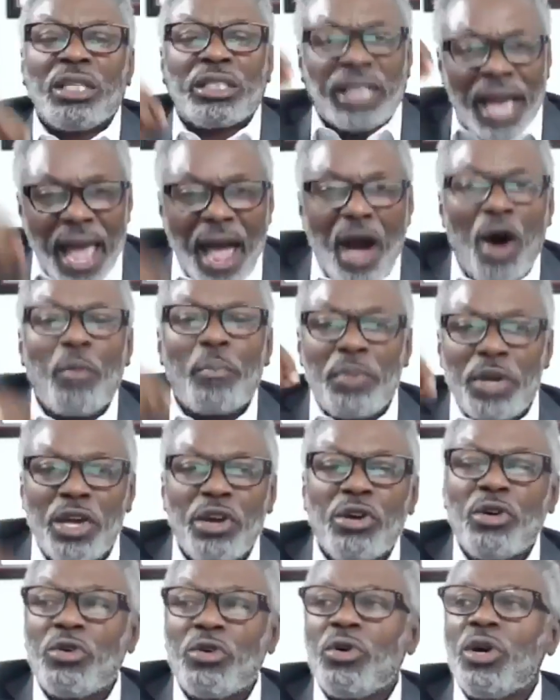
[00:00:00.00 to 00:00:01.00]
to help
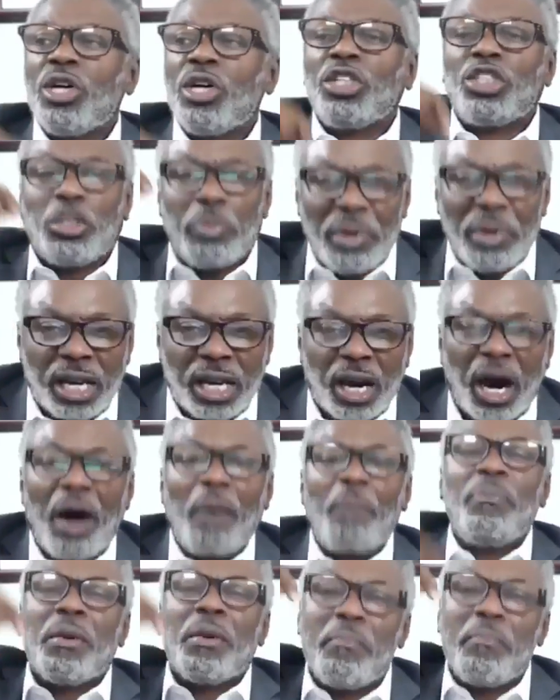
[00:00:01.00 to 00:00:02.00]
you to become
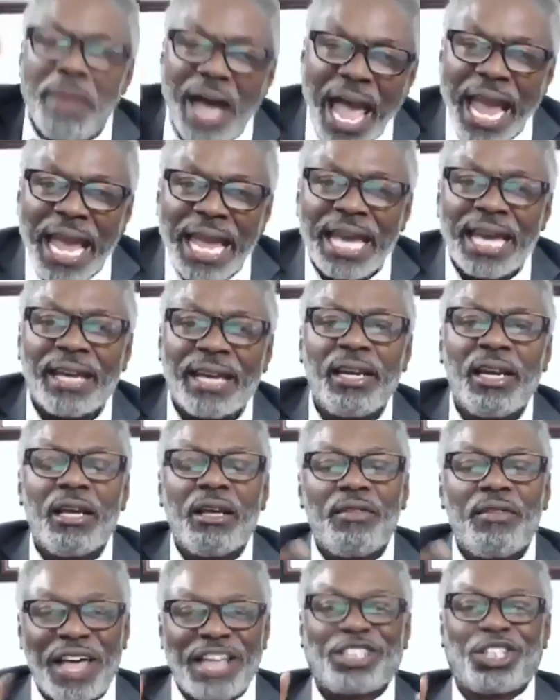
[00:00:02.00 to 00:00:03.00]
the man
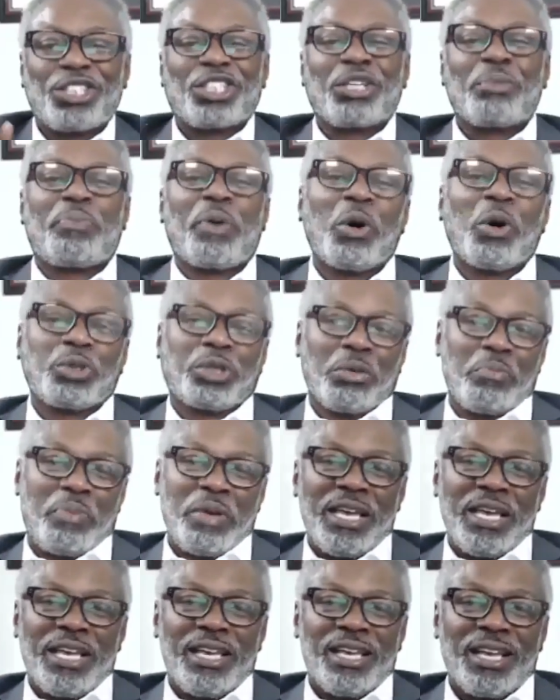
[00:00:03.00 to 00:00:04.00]
that you're supposed to
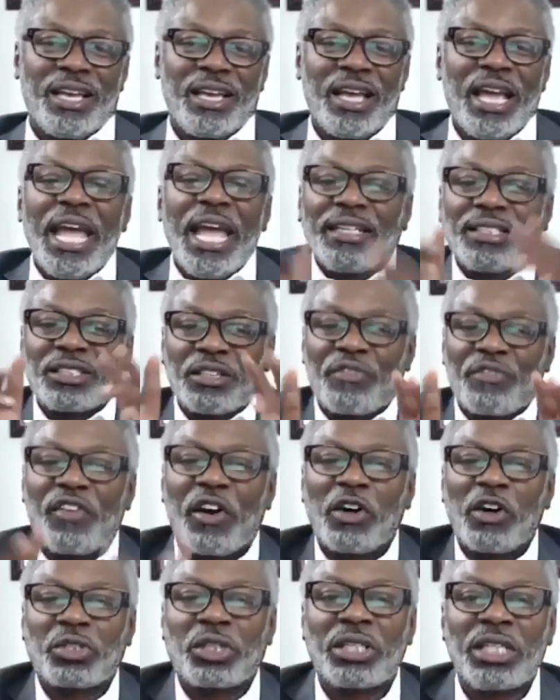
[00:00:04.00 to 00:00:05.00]
be. Here's the
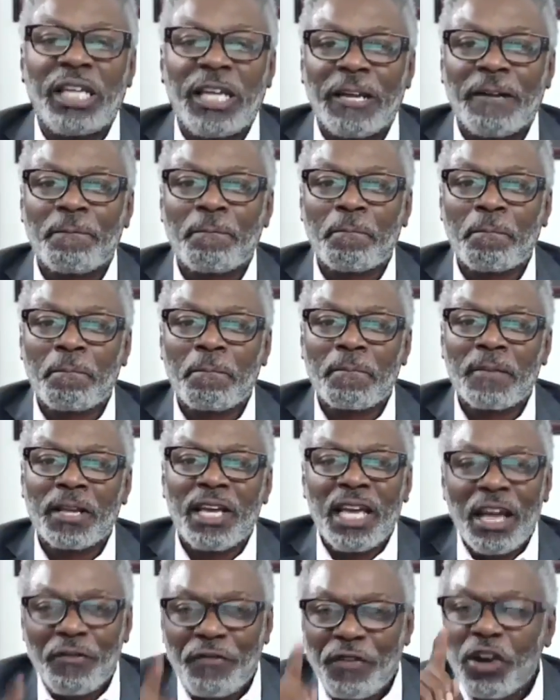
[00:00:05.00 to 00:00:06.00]
first thing.
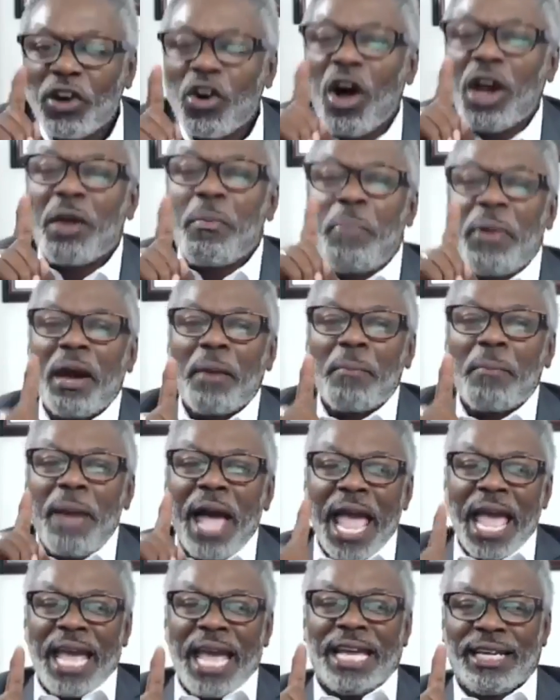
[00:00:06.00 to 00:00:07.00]
If you're going to be a
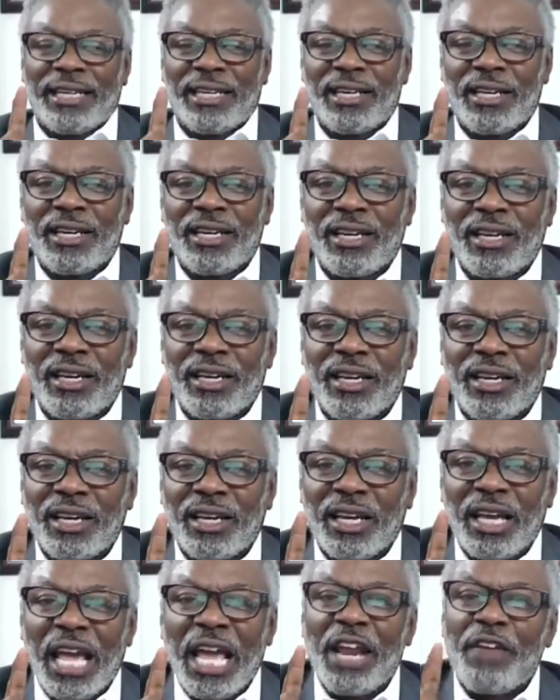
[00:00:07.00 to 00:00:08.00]
man,
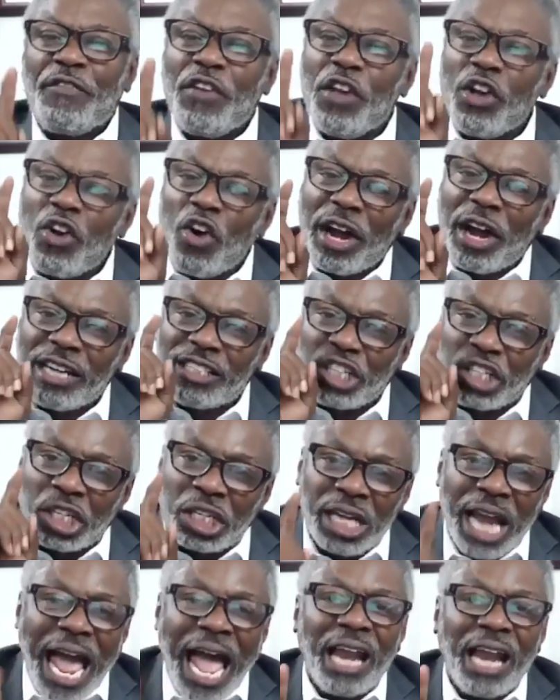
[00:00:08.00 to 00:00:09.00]
and if you're going to
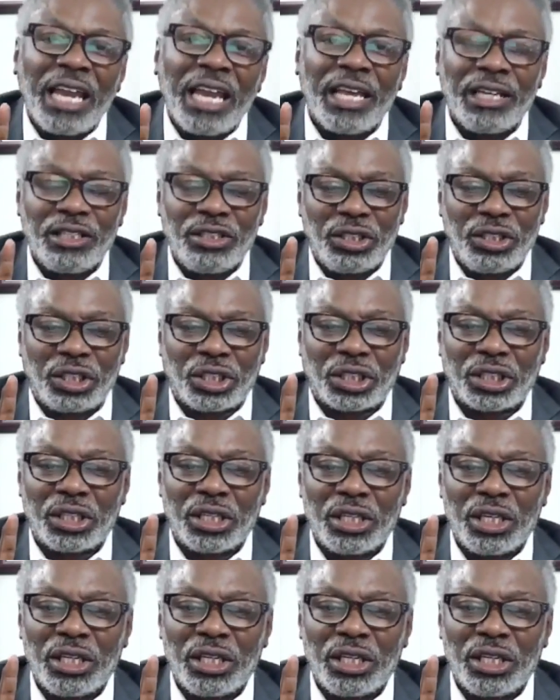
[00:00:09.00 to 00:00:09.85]
challenge